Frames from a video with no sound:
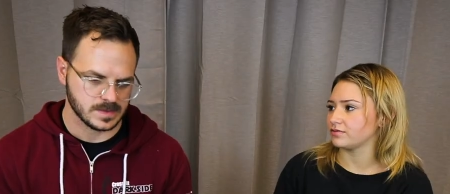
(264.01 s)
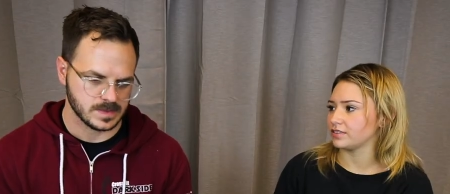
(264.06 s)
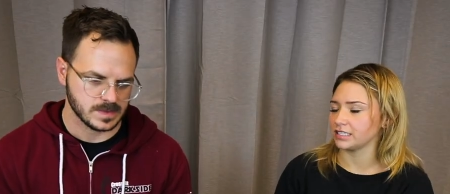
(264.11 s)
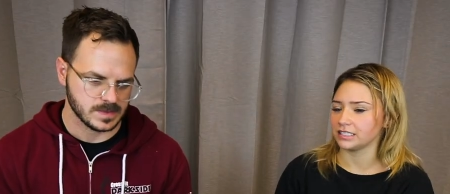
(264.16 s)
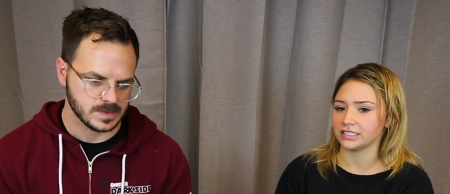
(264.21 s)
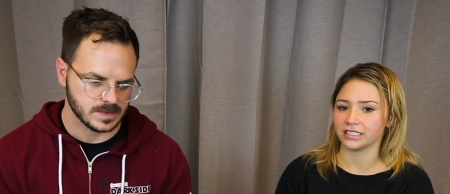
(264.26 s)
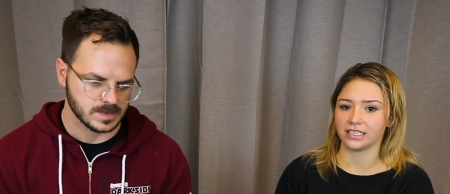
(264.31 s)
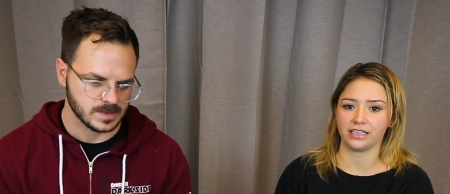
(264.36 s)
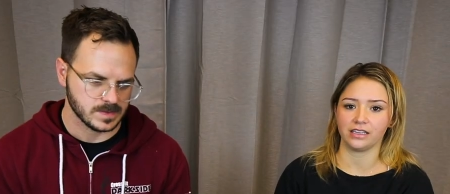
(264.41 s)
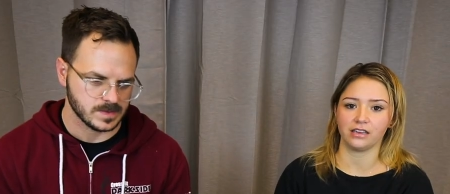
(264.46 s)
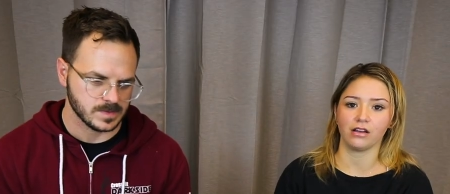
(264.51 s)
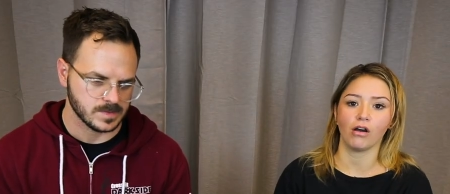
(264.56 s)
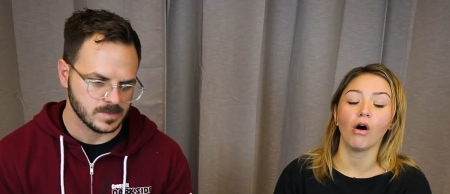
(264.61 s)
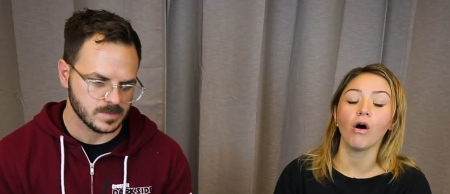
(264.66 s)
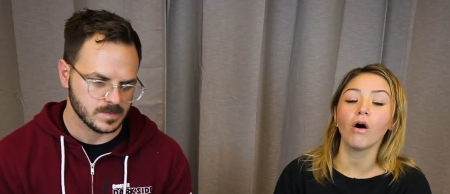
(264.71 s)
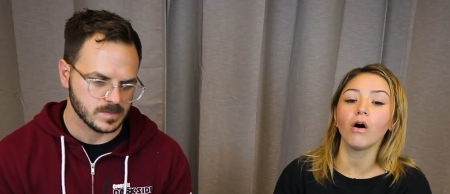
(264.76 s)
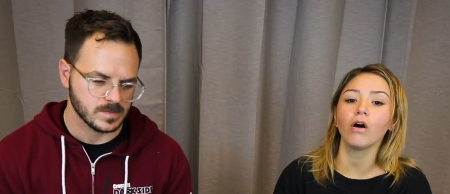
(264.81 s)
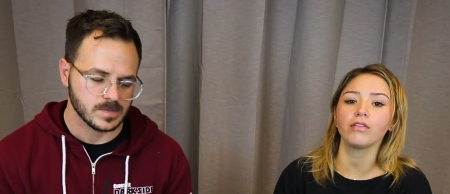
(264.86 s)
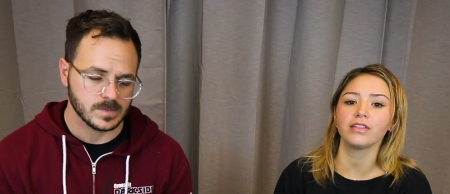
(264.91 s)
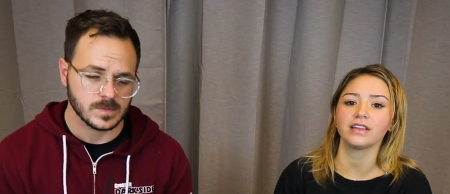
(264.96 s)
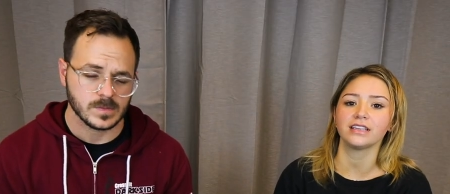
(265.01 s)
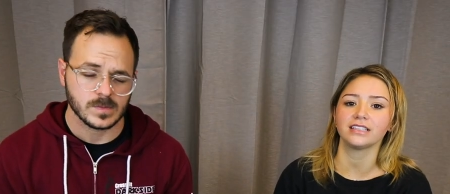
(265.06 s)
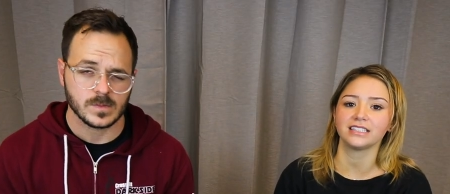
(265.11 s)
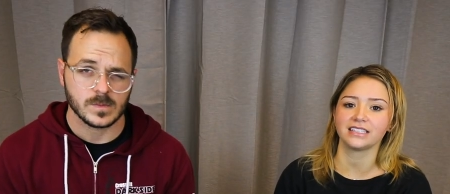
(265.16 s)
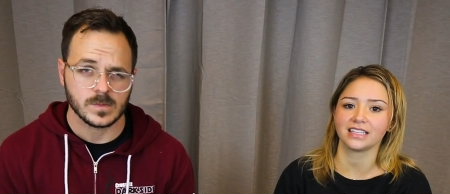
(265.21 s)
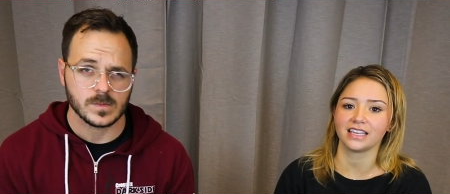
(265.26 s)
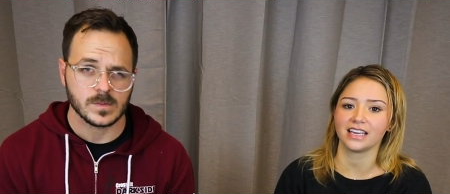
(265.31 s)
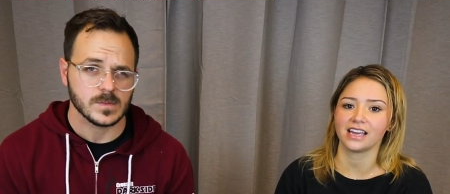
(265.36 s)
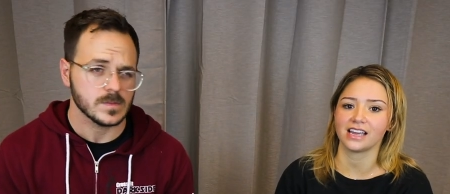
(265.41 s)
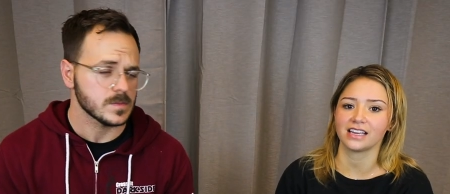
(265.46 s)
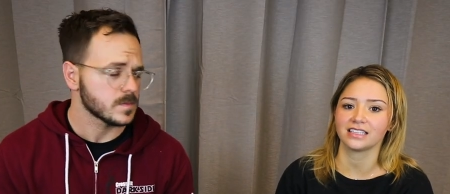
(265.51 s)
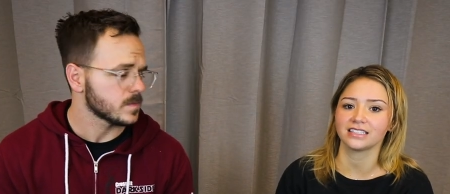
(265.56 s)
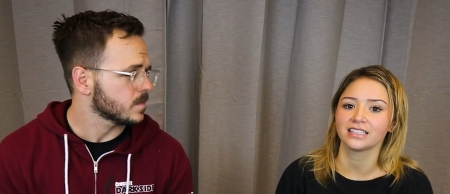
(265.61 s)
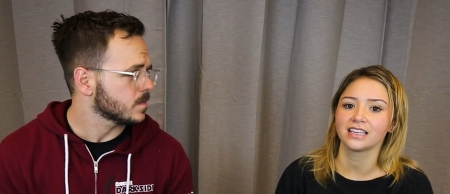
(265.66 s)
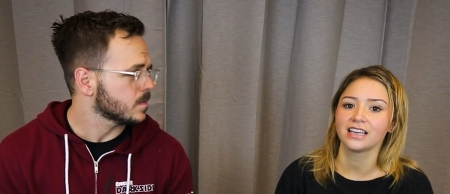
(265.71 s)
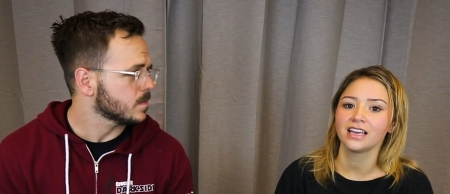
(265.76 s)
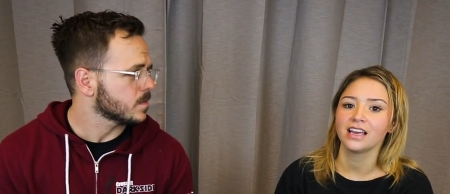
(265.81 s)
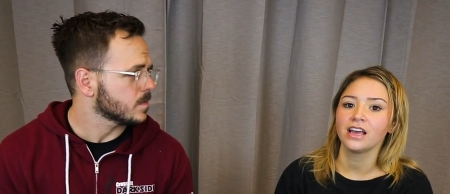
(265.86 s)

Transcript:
Speaker 1: visit, all these things.